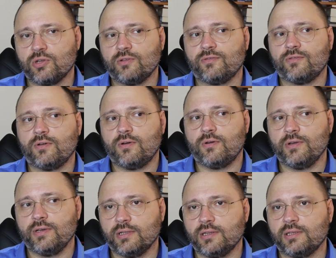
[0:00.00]
cost of
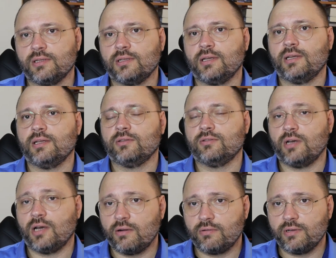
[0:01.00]
oil
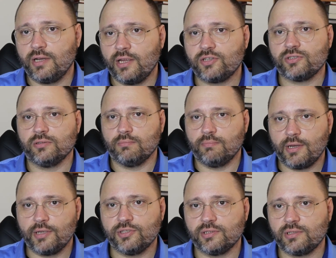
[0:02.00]
to our national
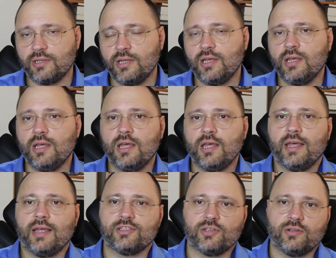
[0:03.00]
budget,
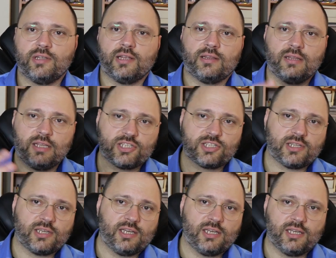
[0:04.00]
so that
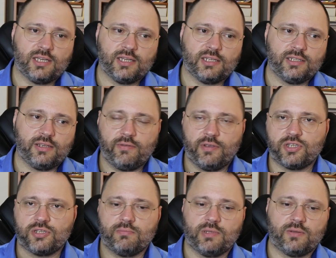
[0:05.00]
this
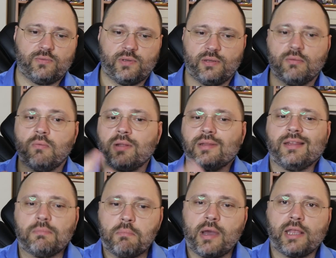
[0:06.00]
deviation between
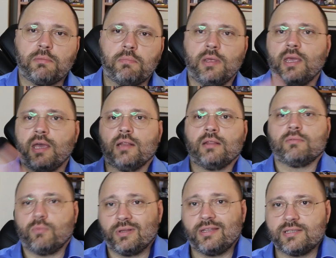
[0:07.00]
what it might be and
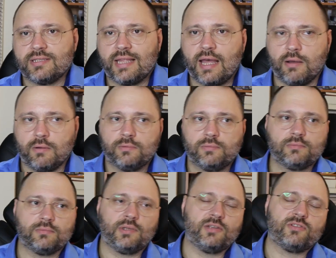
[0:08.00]
what is now,
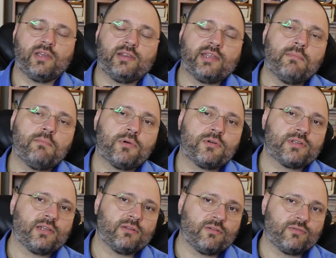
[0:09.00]
let's say
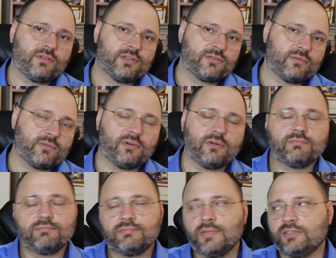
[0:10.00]
10% of this,
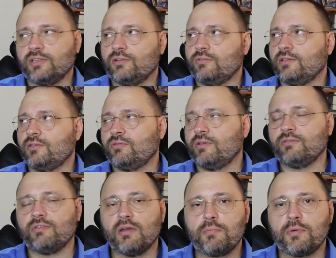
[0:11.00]
or let's say
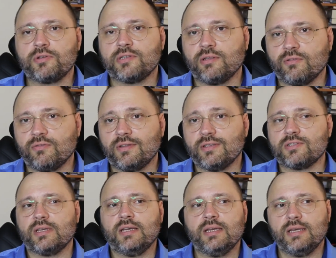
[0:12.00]
20-25% of
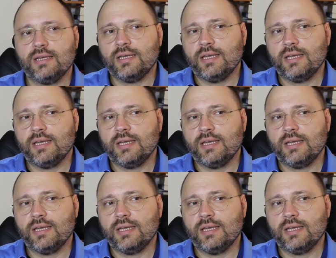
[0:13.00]
this